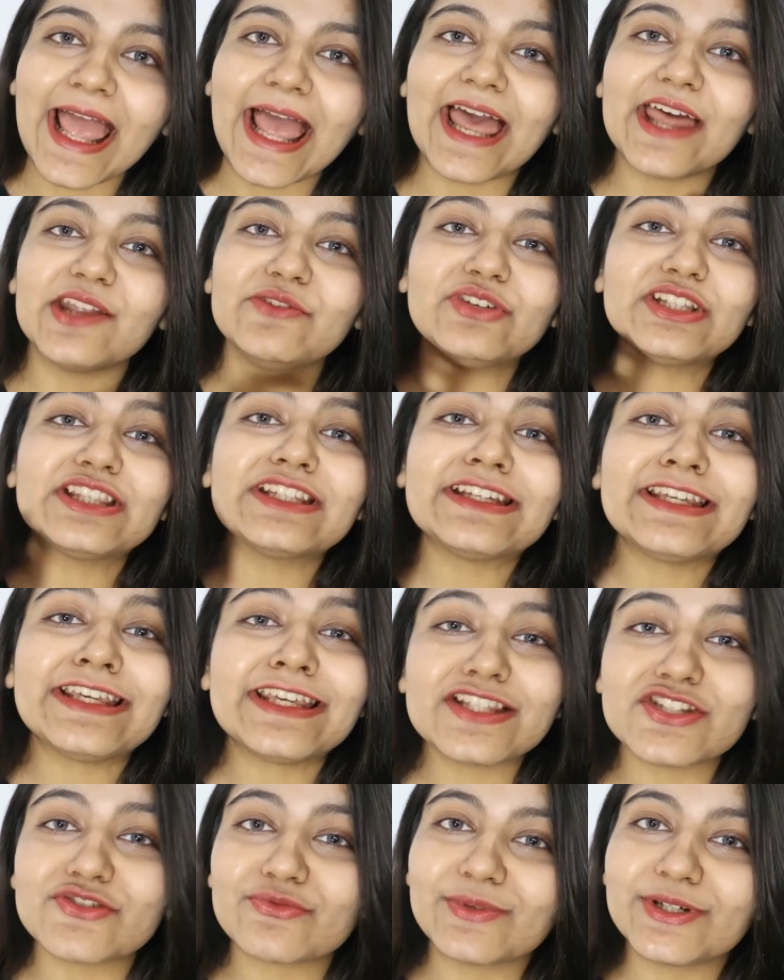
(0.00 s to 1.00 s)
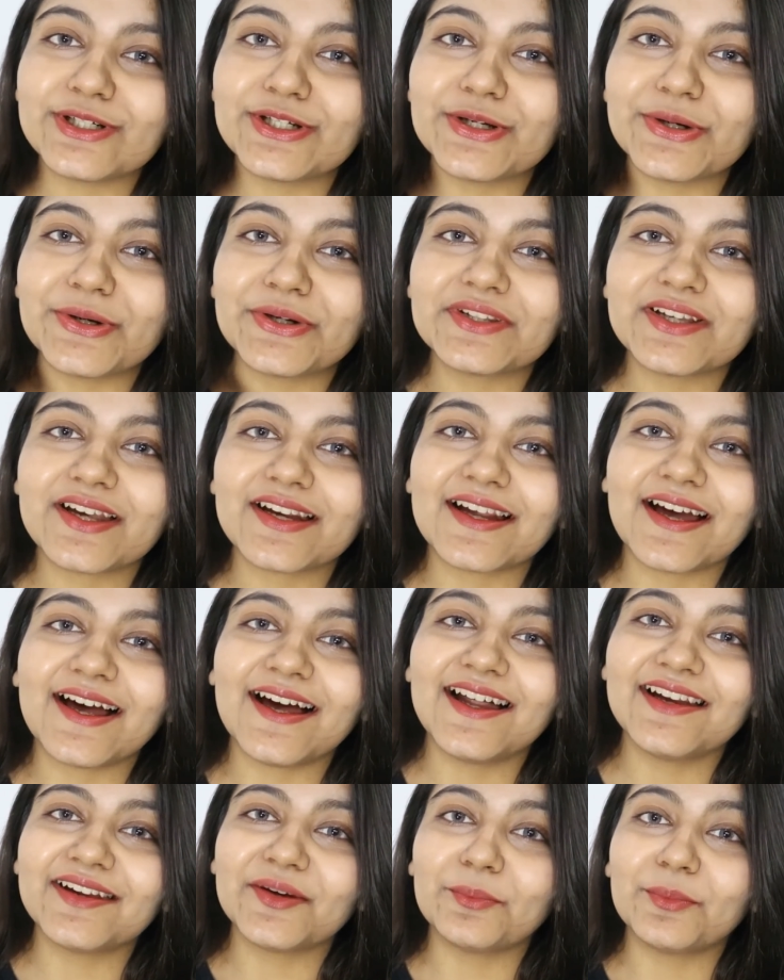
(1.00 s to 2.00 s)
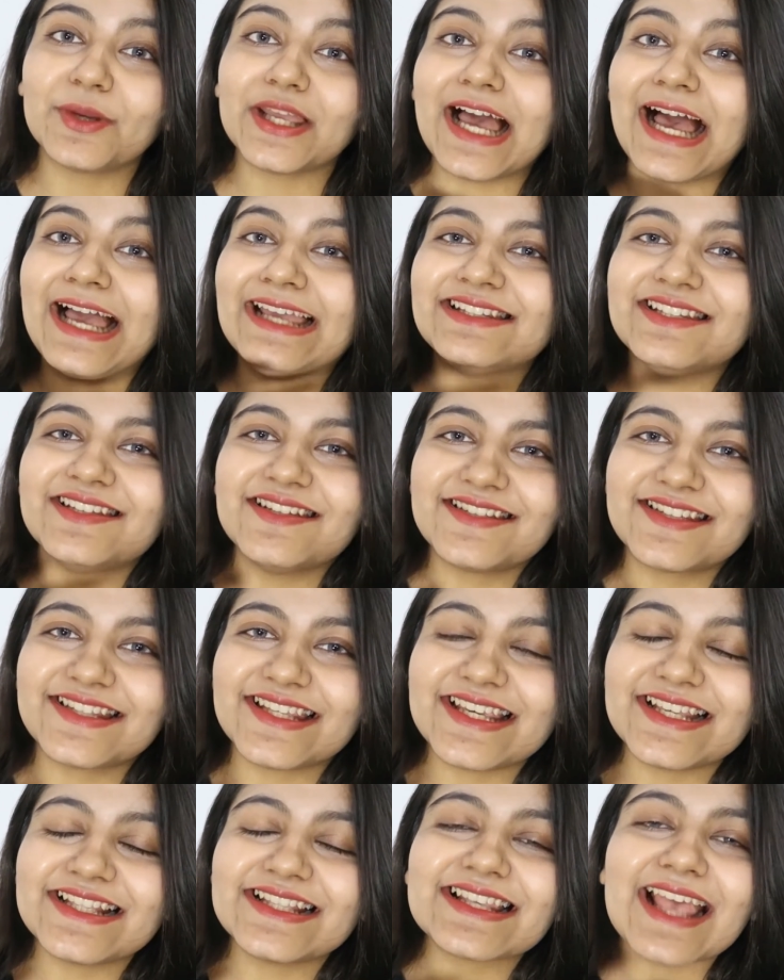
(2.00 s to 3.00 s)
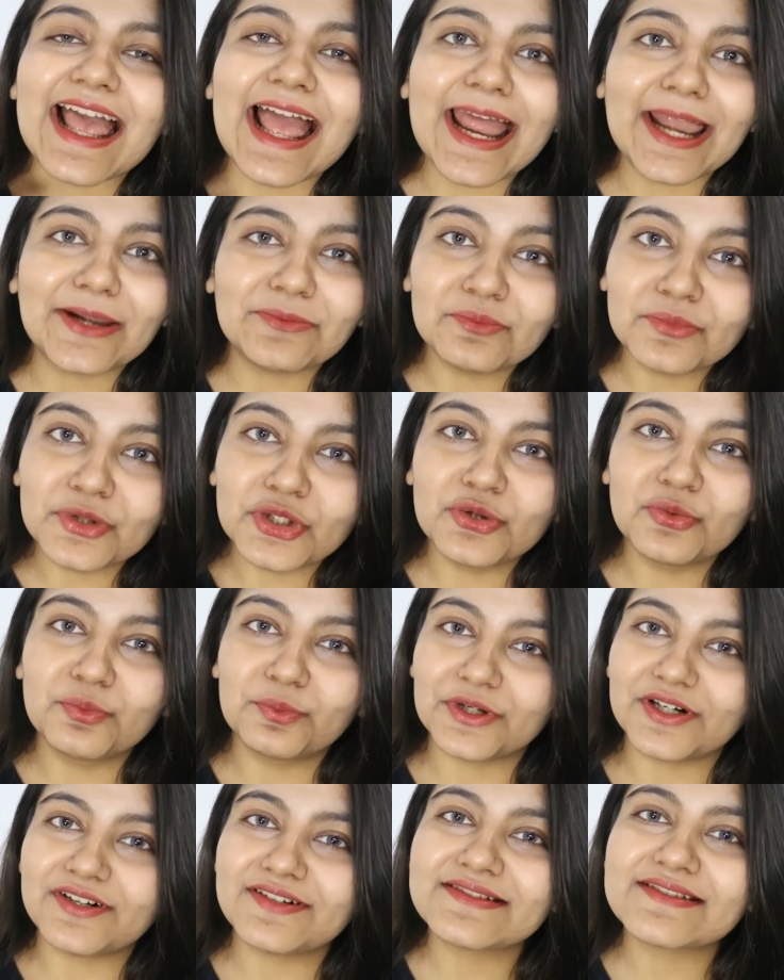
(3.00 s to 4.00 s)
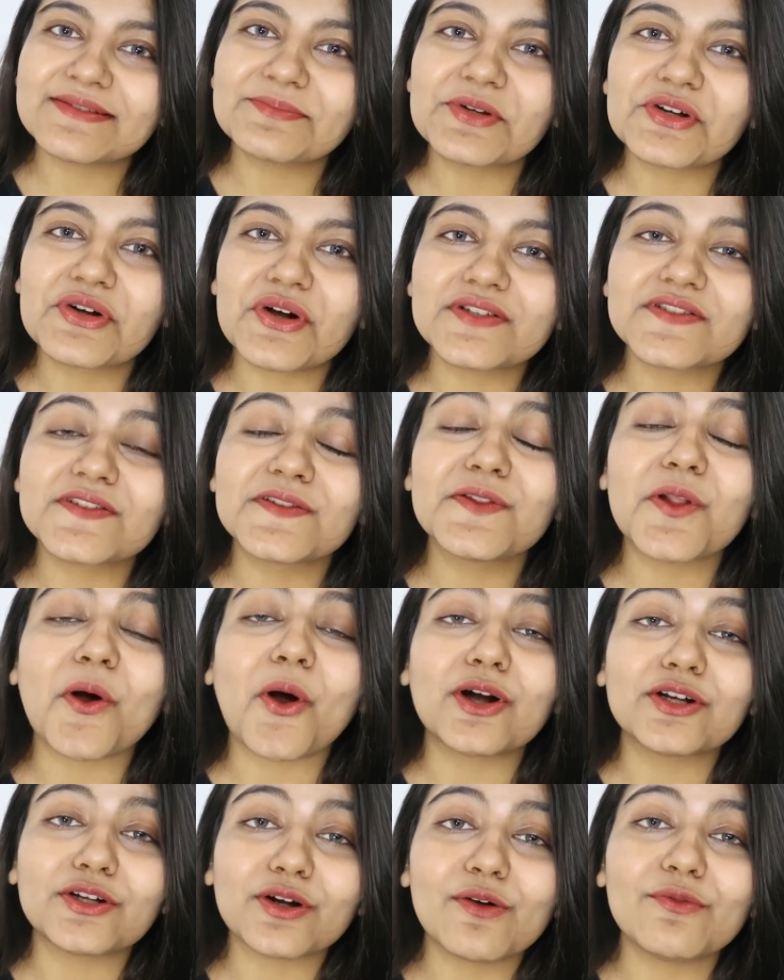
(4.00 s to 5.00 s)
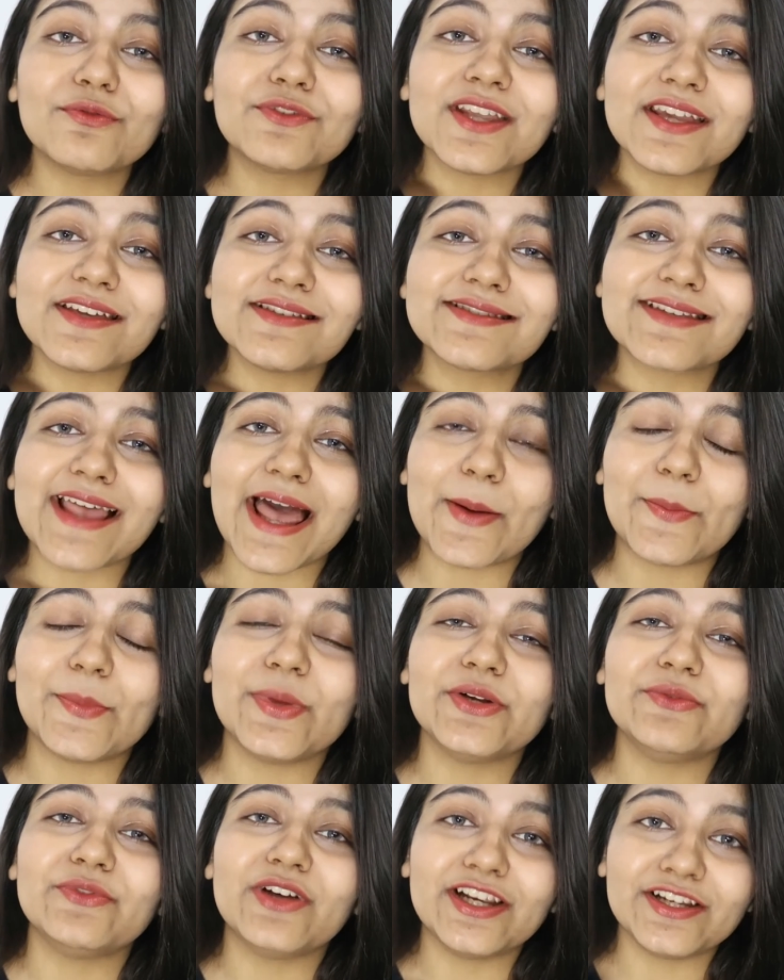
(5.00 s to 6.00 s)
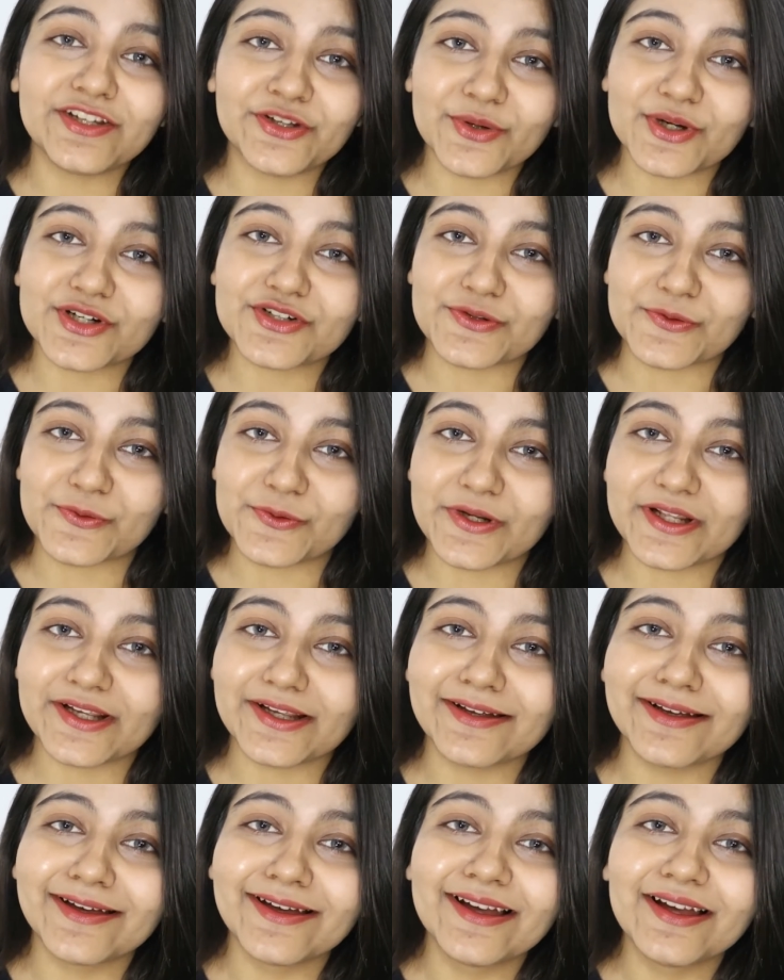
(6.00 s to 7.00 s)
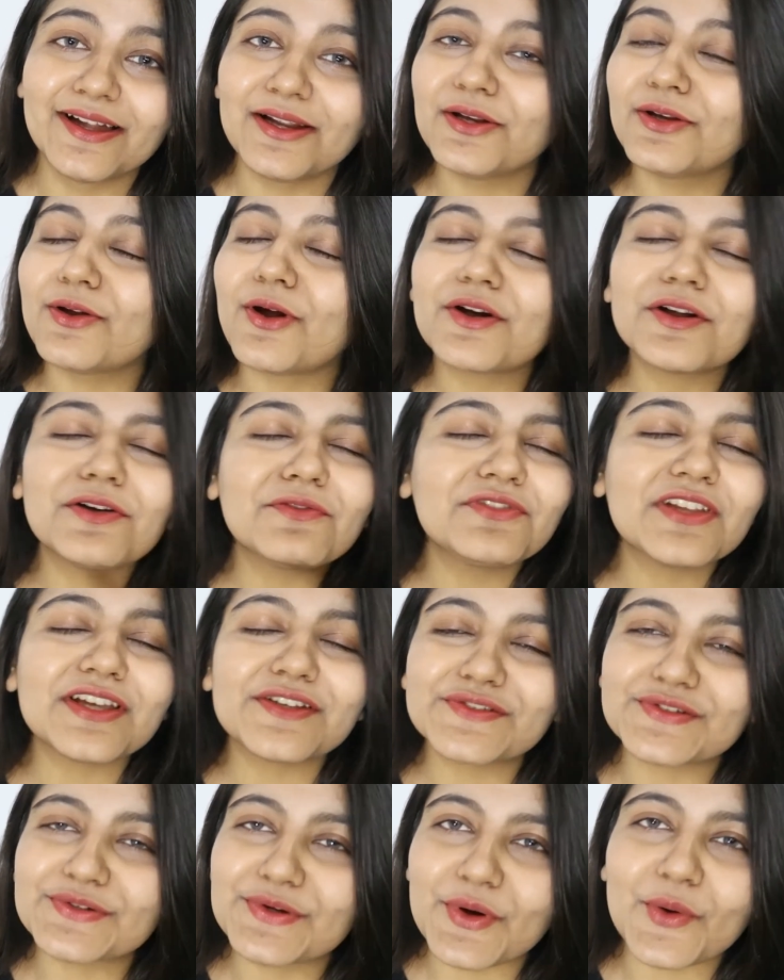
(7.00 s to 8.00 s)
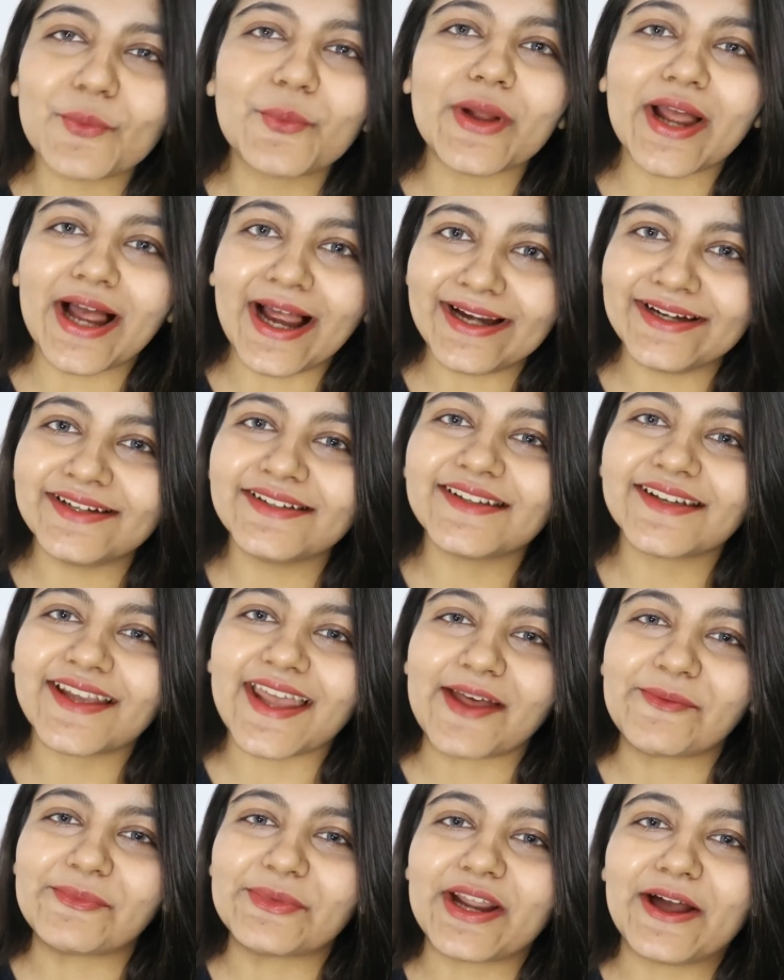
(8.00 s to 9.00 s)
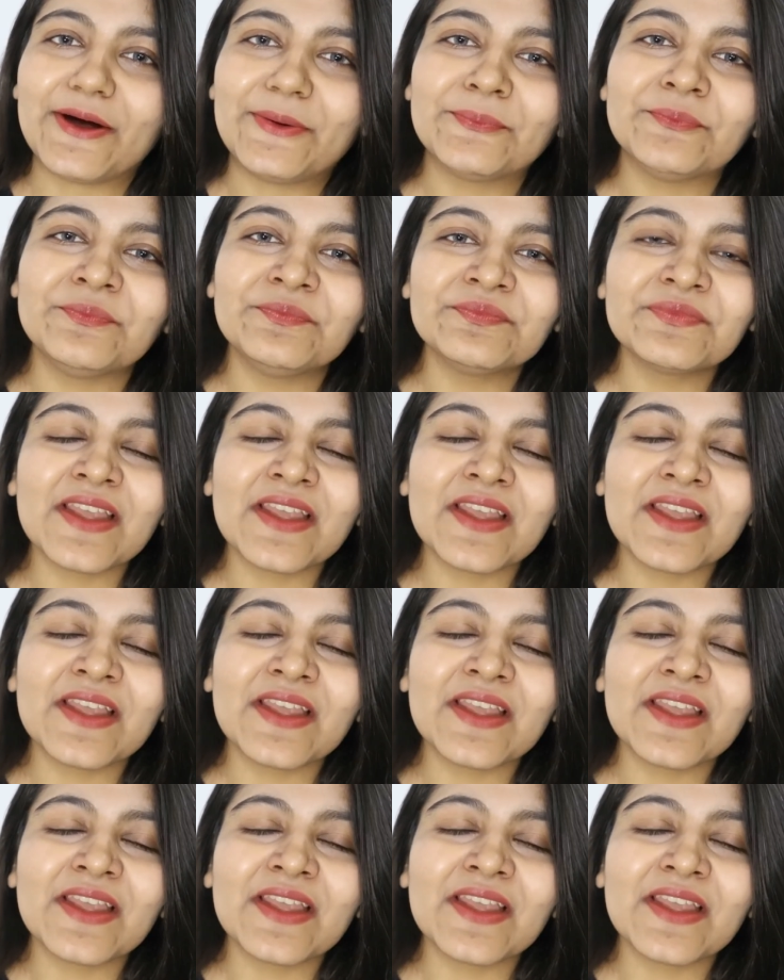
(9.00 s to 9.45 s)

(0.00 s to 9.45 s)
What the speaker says: and with each video there are behind the scenes and bloopers, because lot of things happen when you are shooting, lot of things go behind the camera,